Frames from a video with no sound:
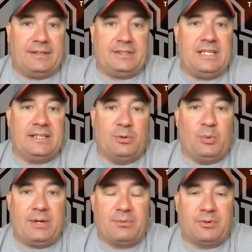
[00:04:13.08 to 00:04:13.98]
he hit the
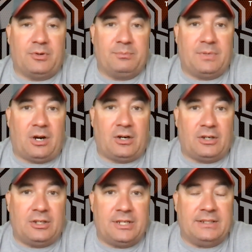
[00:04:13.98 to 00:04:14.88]
weight room
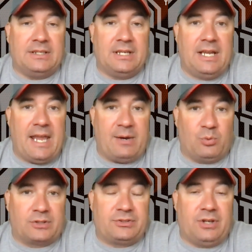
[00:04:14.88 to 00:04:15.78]
hard and
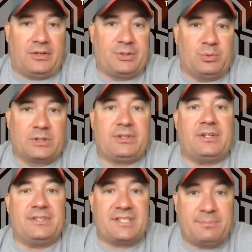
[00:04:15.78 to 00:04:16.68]
worked on
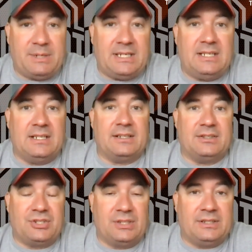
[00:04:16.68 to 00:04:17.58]
his speed and
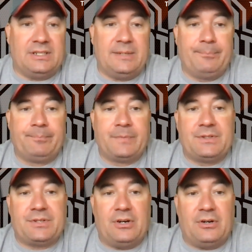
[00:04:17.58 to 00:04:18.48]
agility.
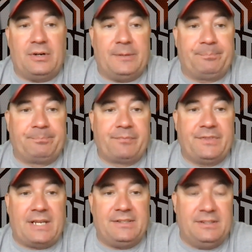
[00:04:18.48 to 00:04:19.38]
So,
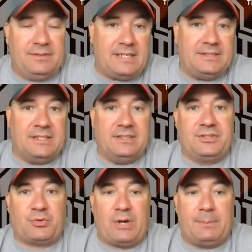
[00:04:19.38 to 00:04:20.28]
they did
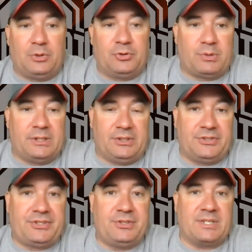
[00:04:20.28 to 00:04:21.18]
scramble
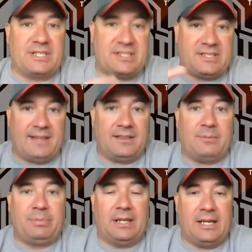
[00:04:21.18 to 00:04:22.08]
drills to extend the
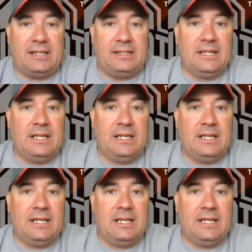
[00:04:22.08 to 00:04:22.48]
play.